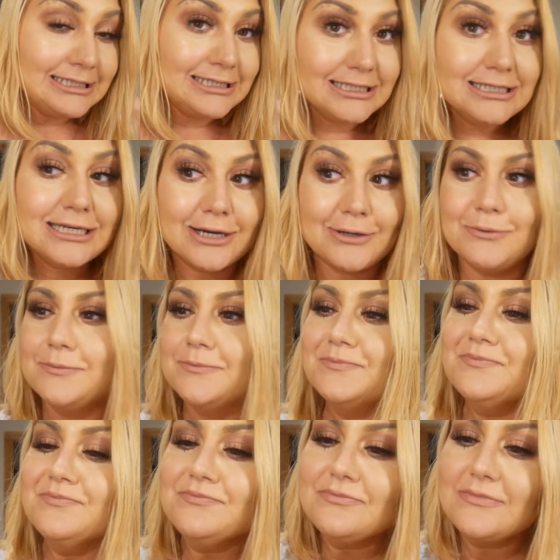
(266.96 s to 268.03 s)
you know.
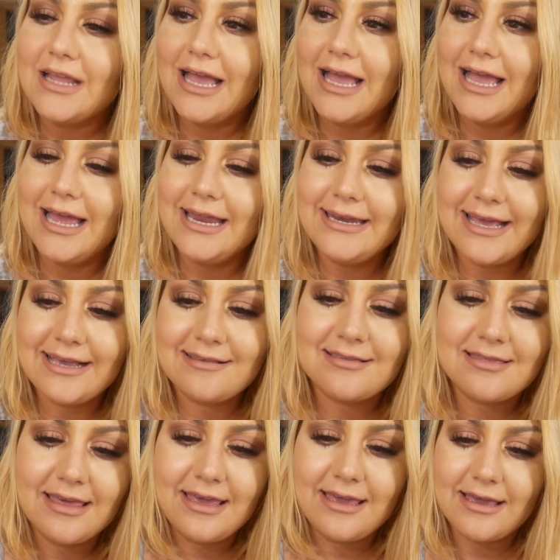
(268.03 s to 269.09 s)
Next
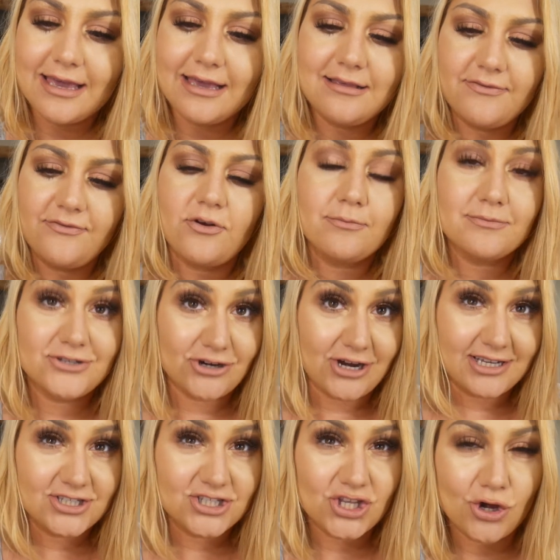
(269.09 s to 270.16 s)
thing is from
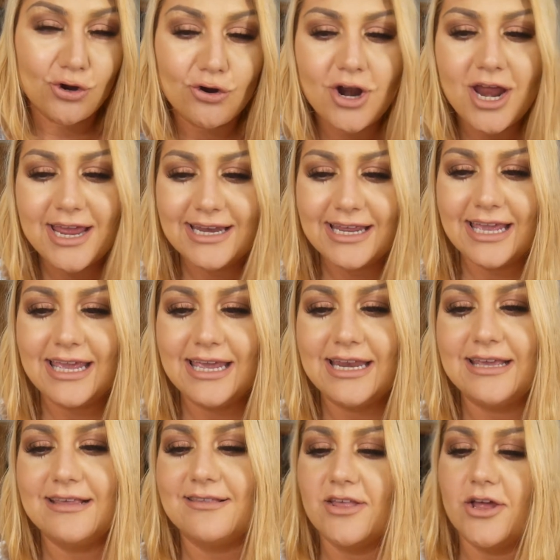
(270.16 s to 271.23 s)
drugstore, and it
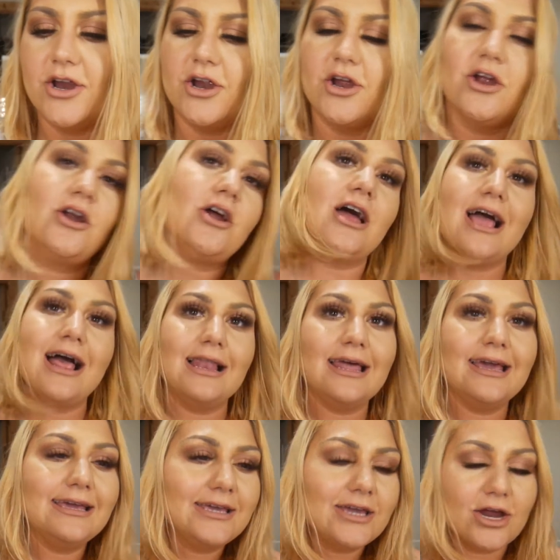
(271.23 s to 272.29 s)
is their
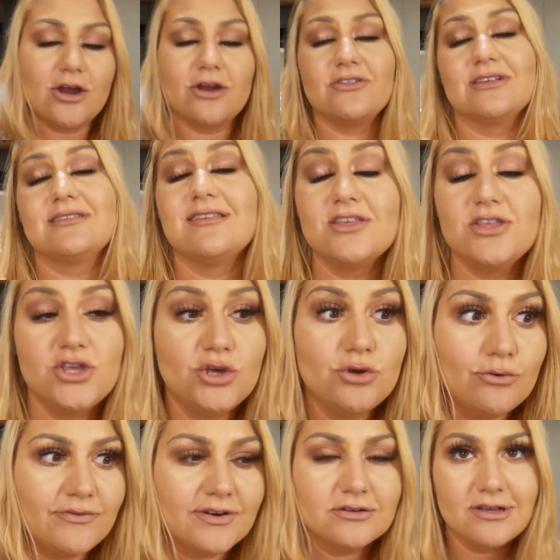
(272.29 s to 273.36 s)
LA Girl. That's a
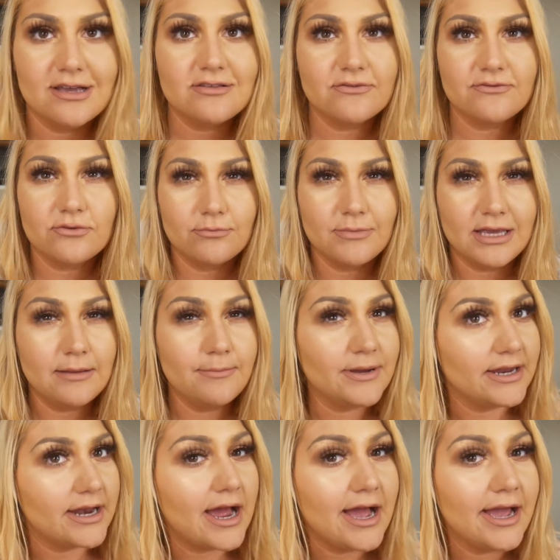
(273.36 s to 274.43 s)
new foundation for me,
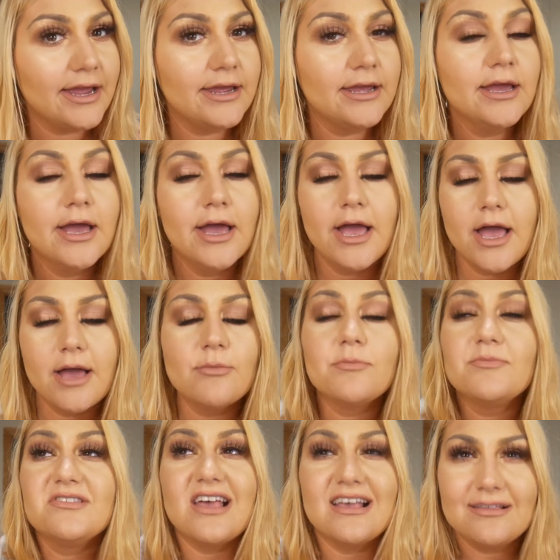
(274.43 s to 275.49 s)
but I am
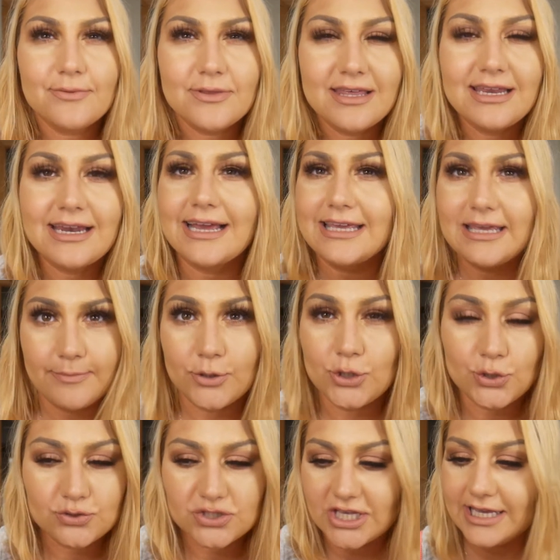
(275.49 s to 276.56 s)
obsessed with it. I keep on
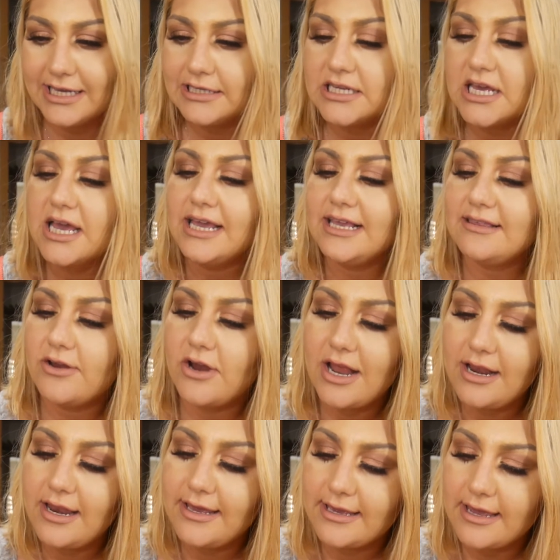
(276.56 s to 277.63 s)
using it. It's their
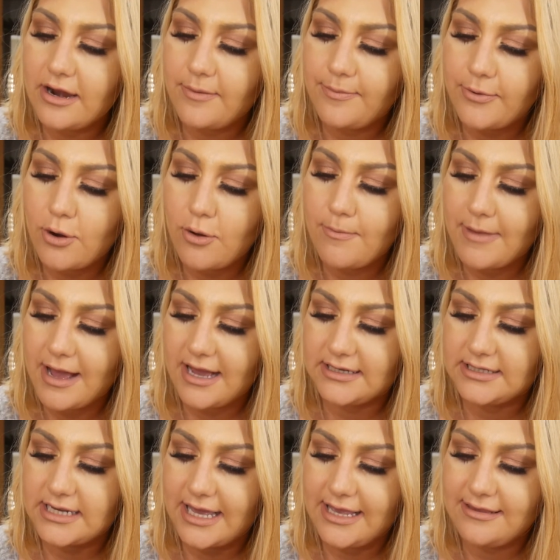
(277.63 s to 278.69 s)
LA Girl Pro
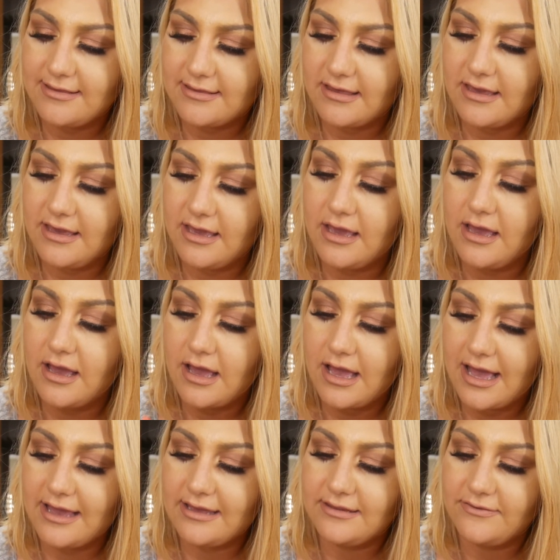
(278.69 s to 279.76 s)
Matte HD
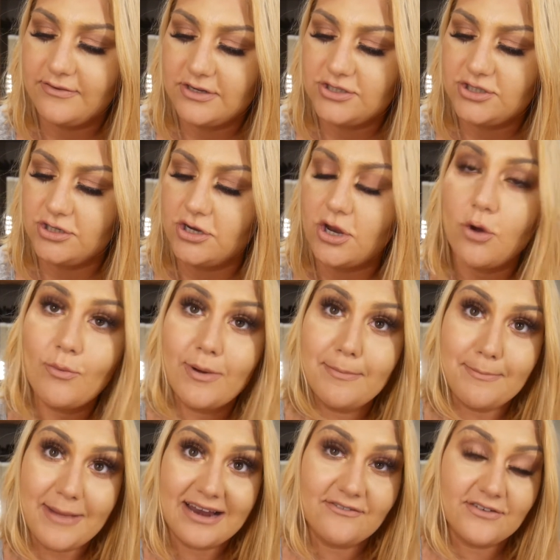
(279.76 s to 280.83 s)
High Definition Longwear
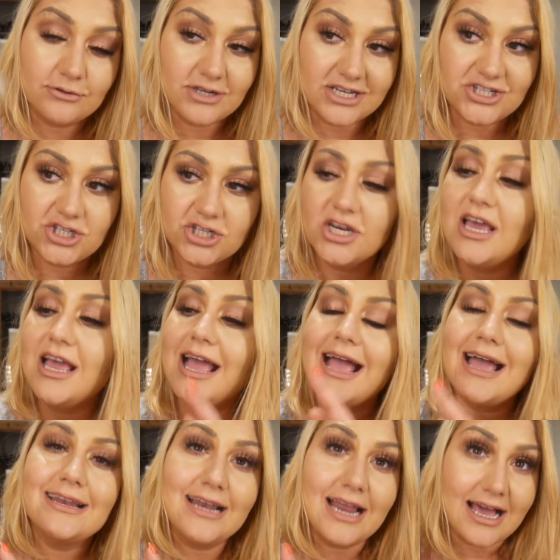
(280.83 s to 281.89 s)
Matte Foundation,
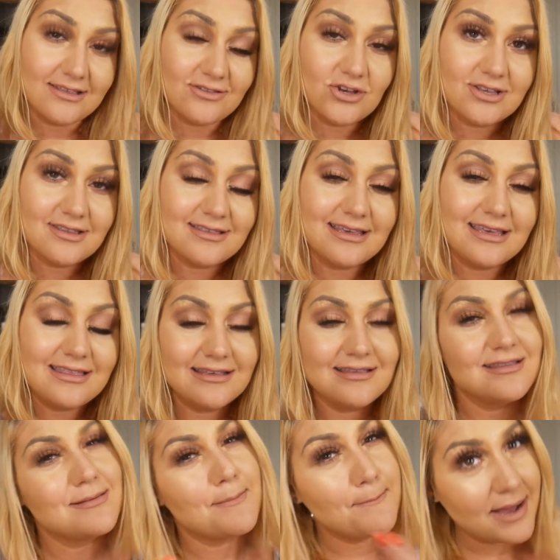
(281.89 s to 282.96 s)
and as you can see, this
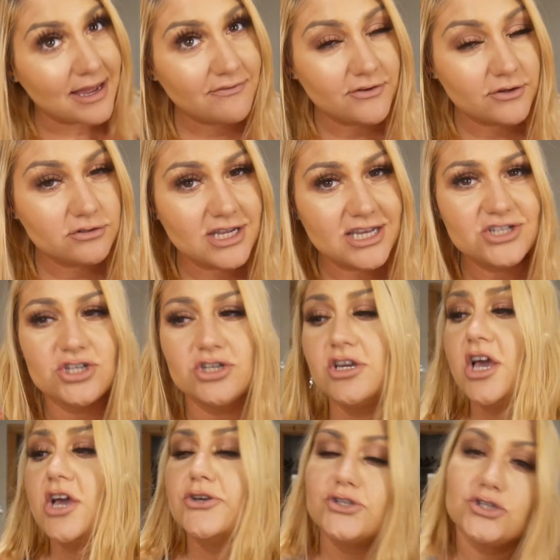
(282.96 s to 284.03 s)
is a matte
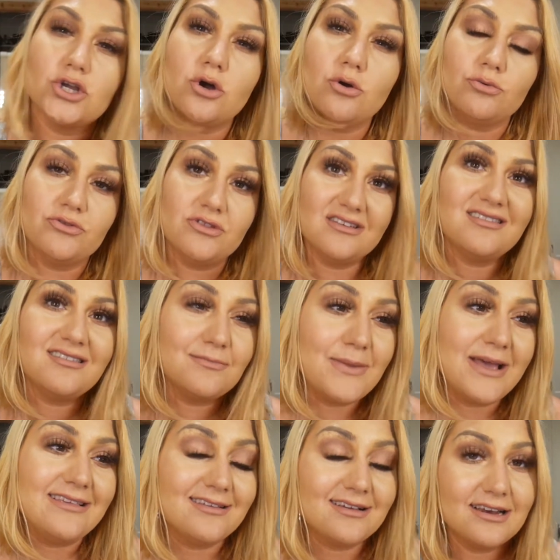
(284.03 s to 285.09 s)
foundation. So this is
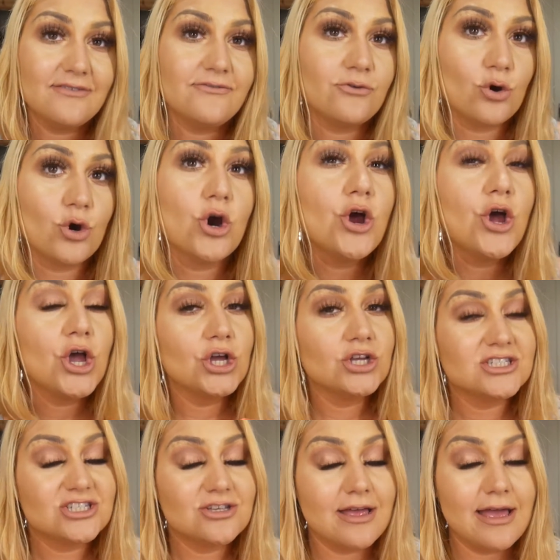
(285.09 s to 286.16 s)
basically for
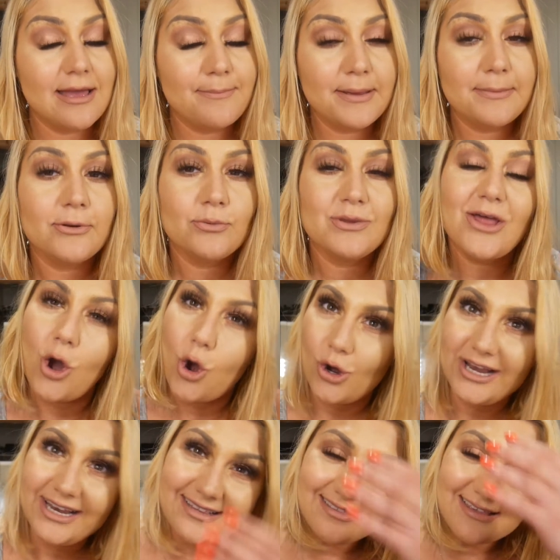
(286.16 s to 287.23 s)
people with
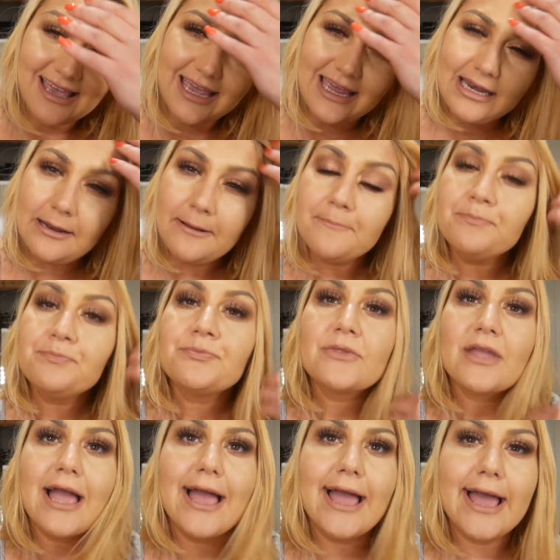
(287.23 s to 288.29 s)
oily skin.
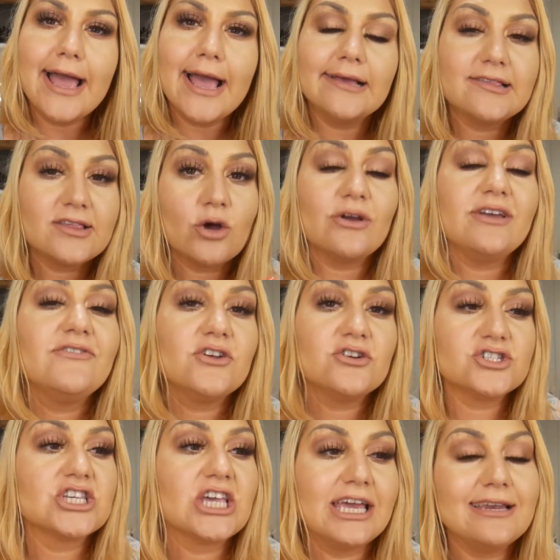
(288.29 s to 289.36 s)
So if your
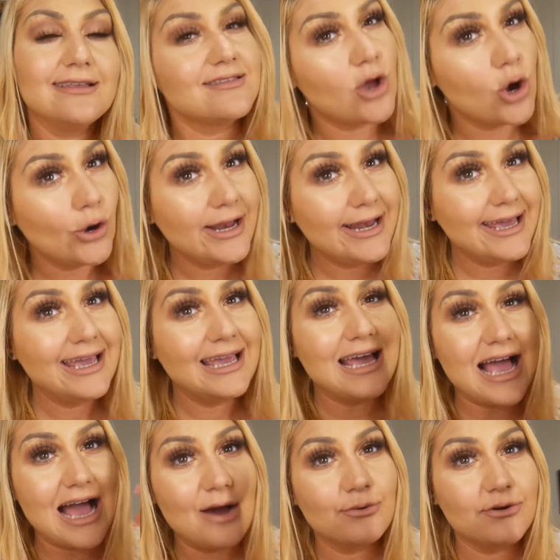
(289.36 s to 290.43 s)
skin is oily,
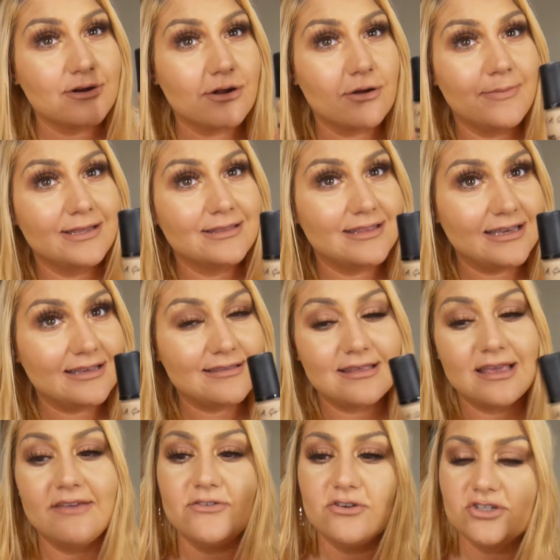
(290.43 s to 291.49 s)
I would recommend this.
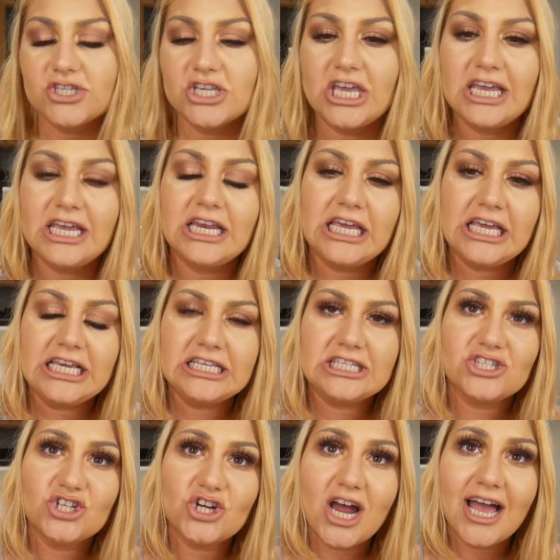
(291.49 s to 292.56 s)
If your skin
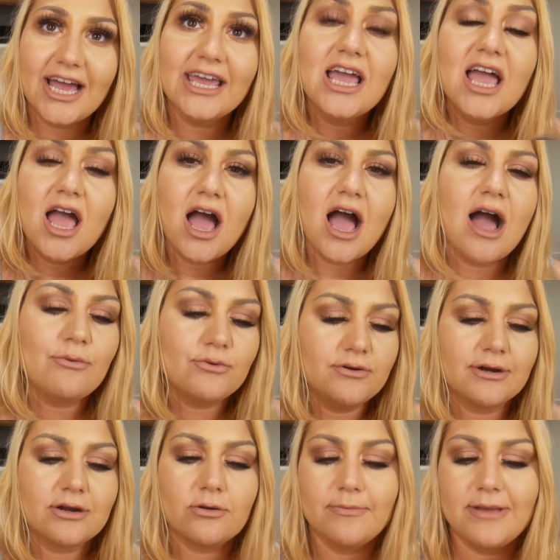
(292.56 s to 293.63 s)
is dry, I would
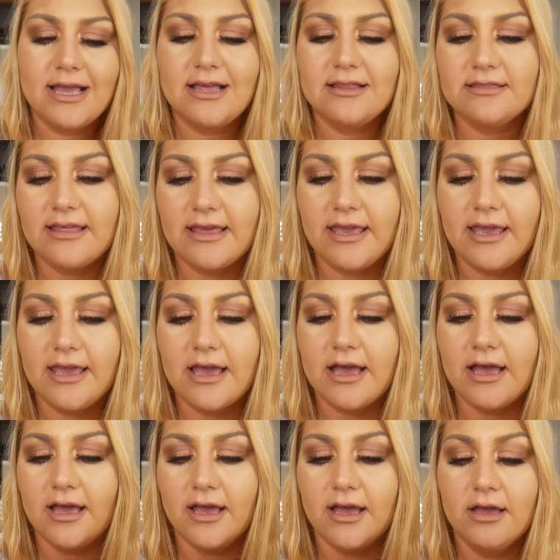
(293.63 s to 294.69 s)
recommend
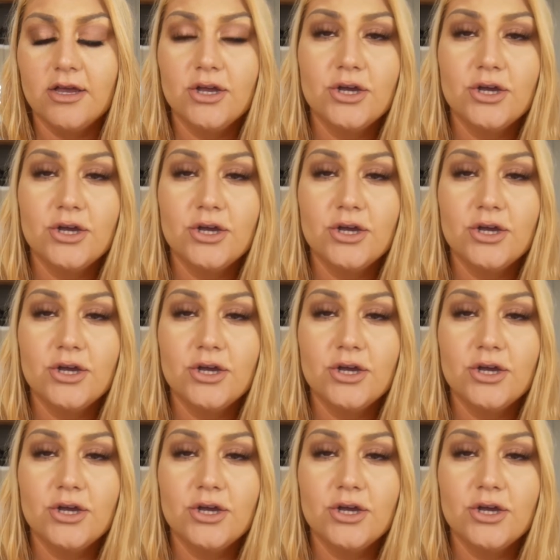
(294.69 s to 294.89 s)
the